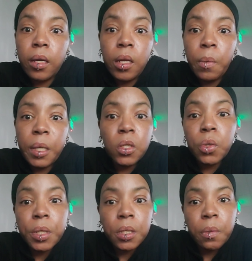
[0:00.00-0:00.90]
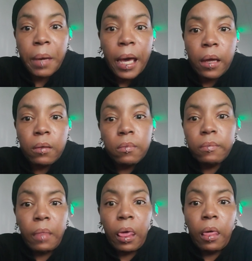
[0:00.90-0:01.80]
My stories are bad.
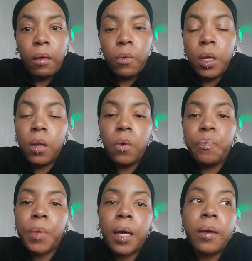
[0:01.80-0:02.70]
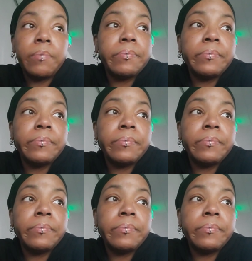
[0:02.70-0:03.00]
Uh, you know, um,